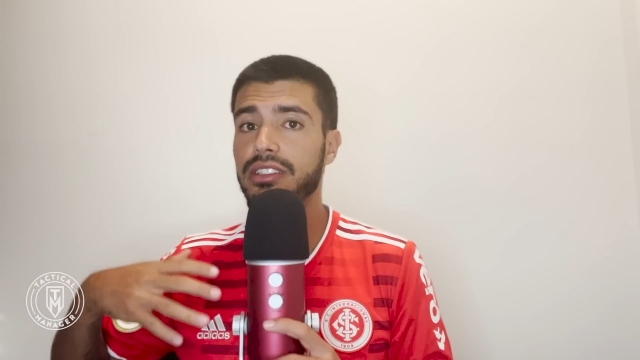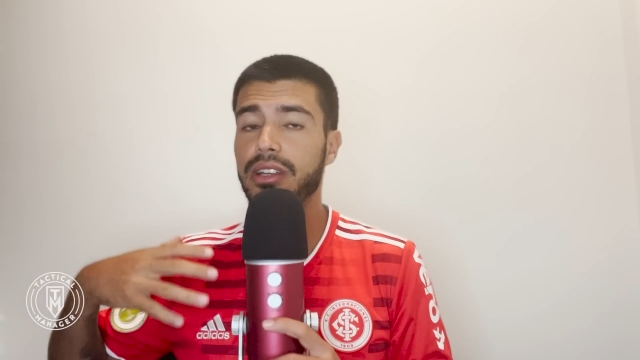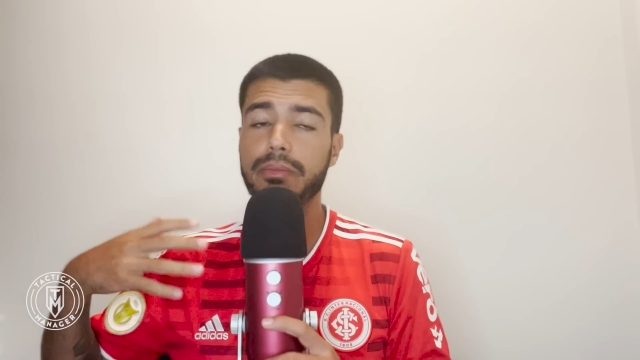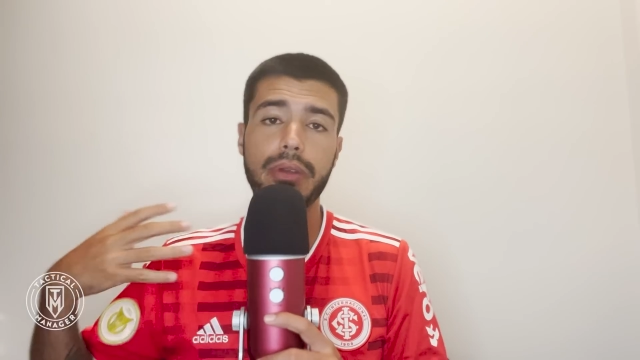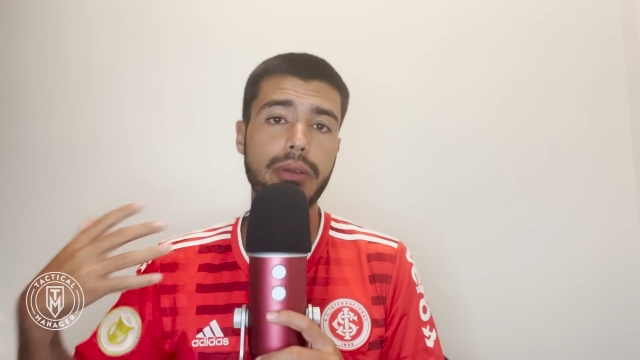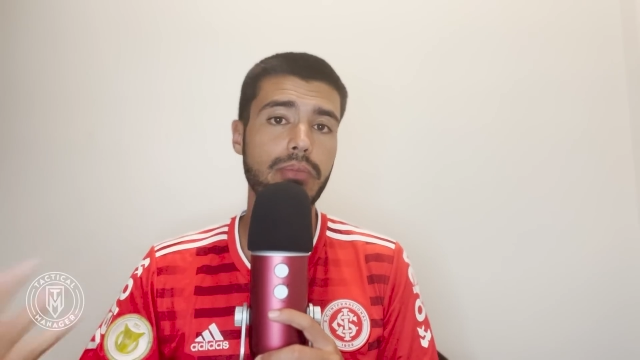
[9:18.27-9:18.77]

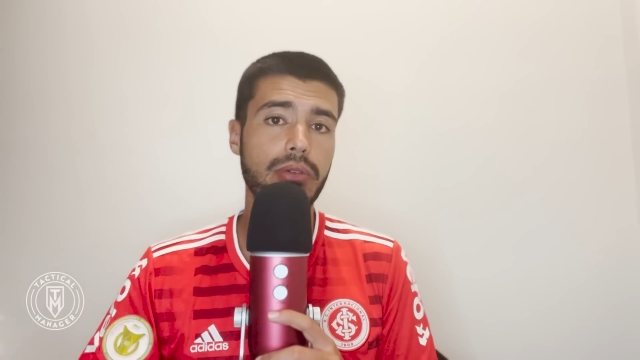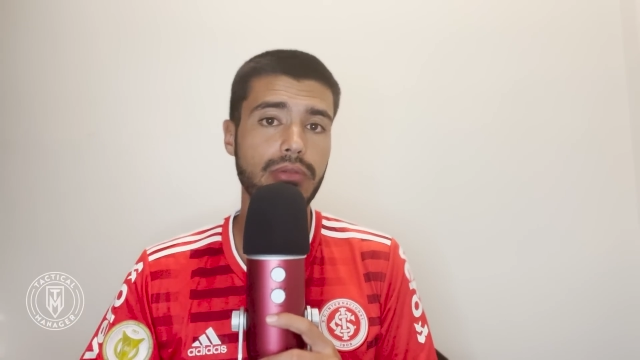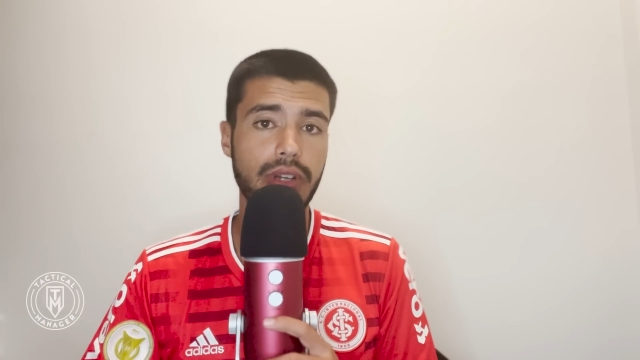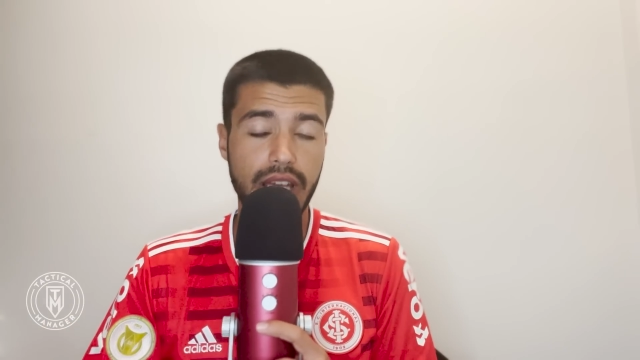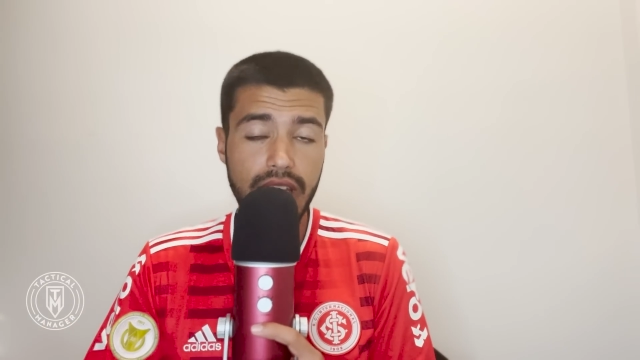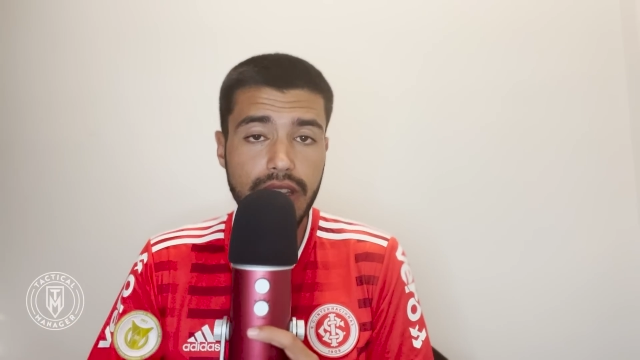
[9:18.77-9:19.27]
some people
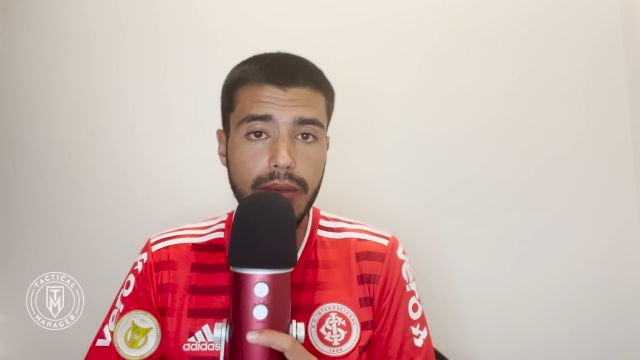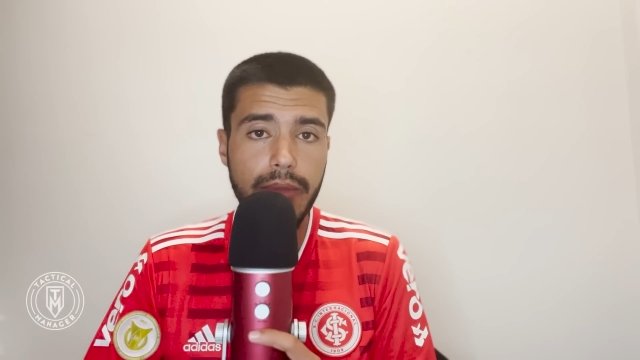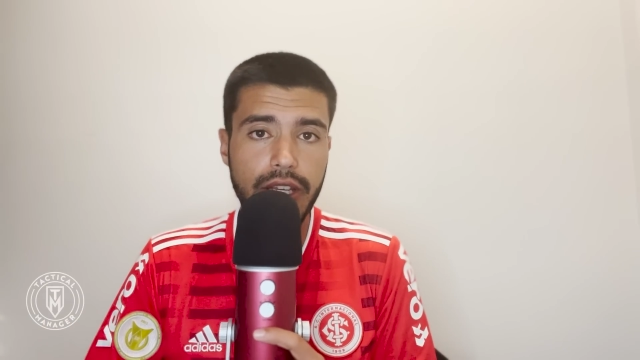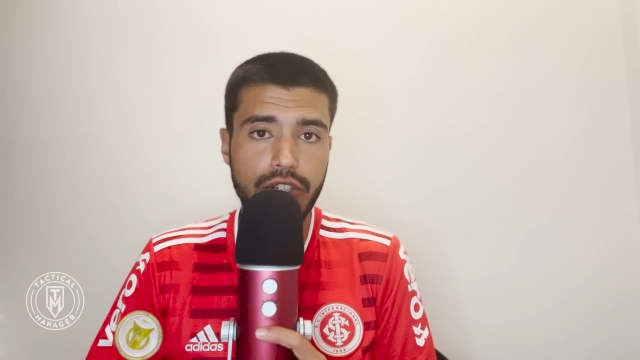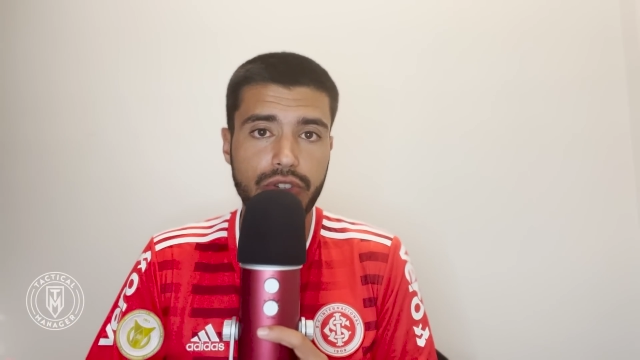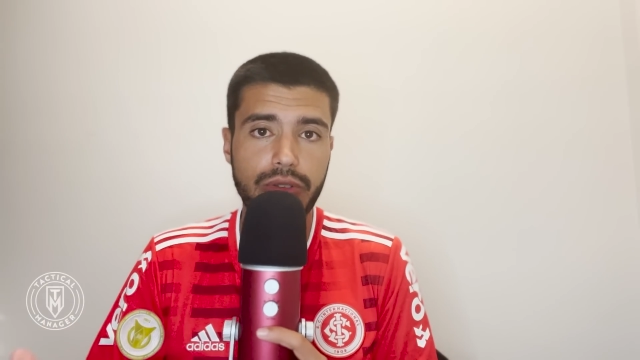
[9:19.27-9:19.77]
in the
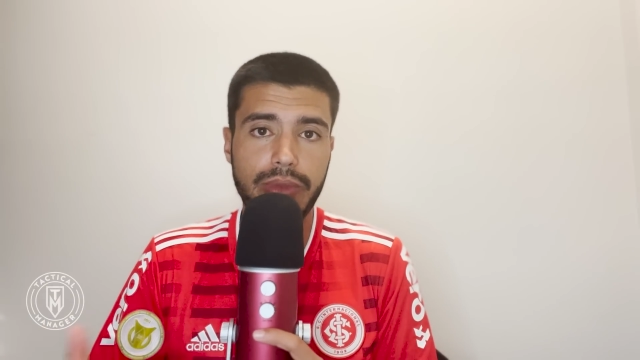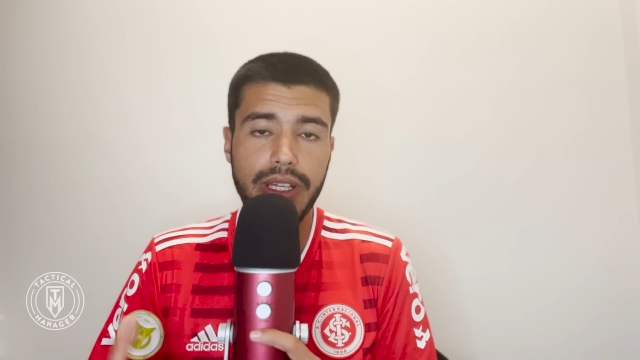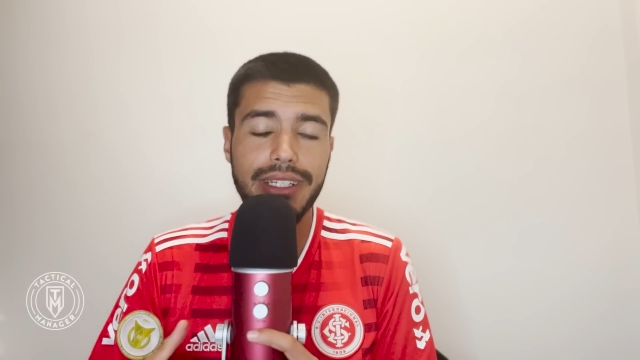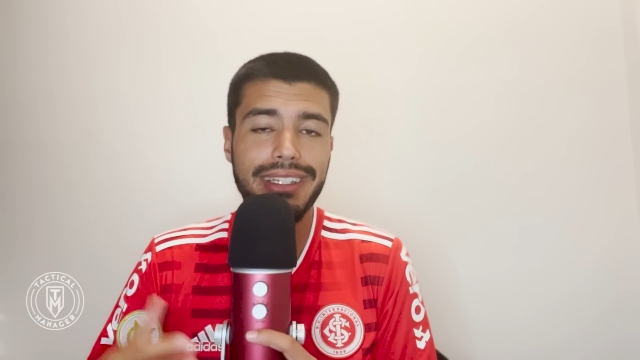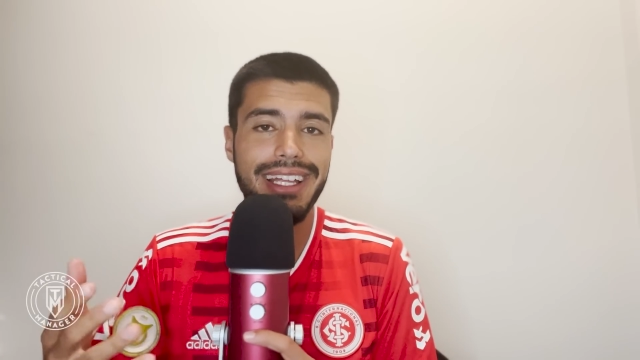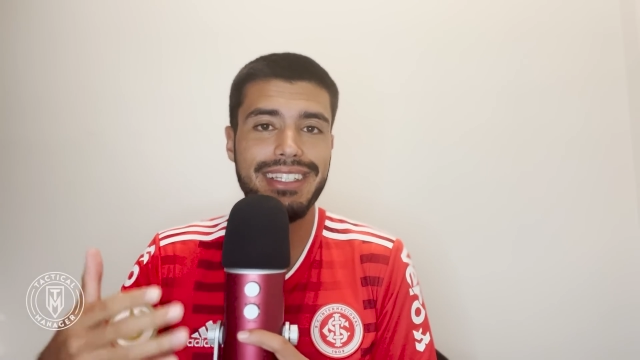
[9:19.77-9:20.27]
mainstream
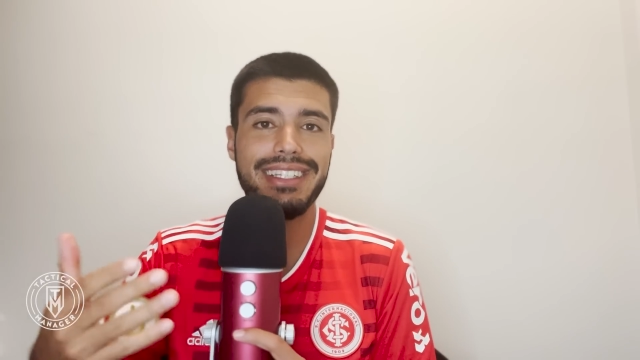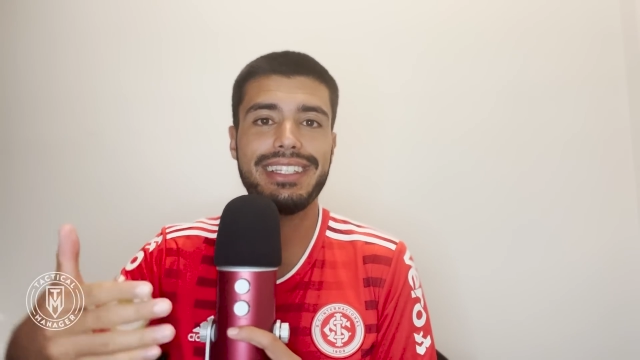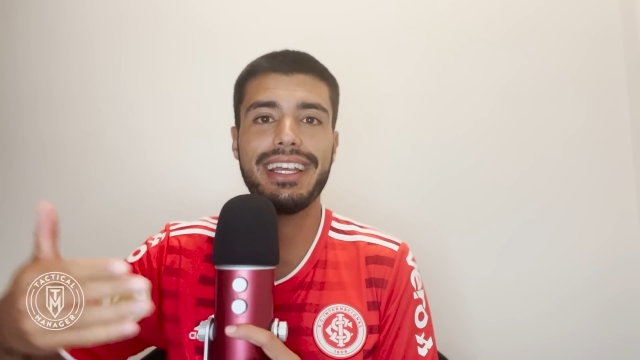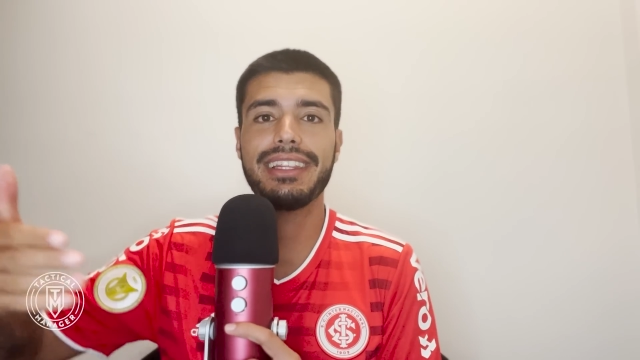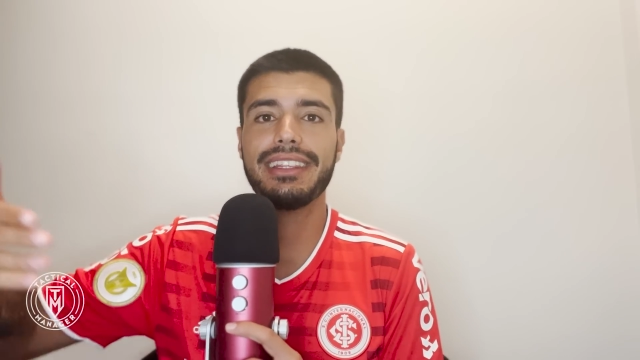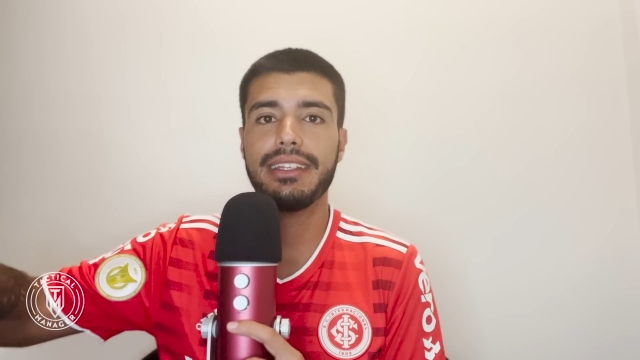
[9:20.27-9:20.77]
media that
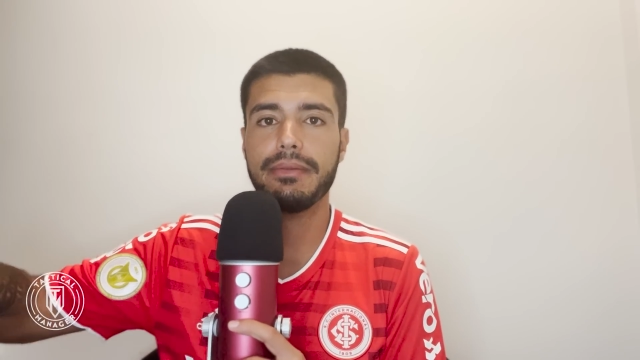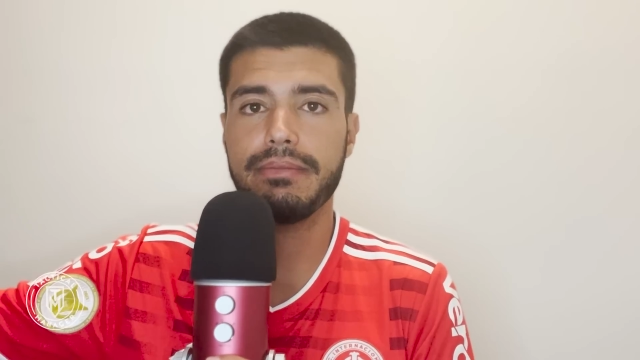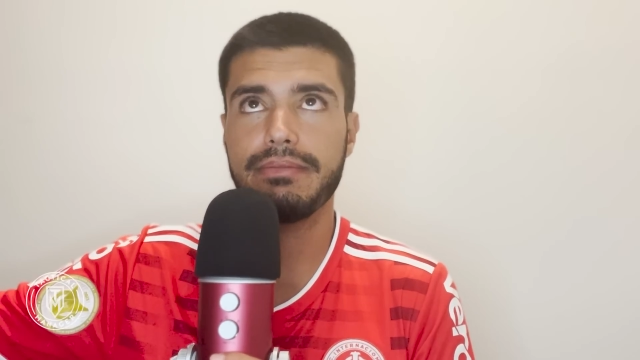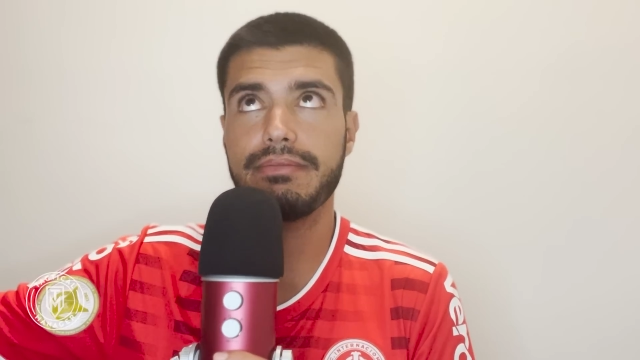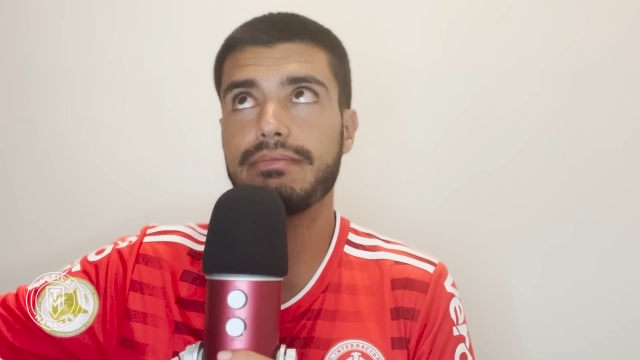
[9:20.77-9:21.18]
said the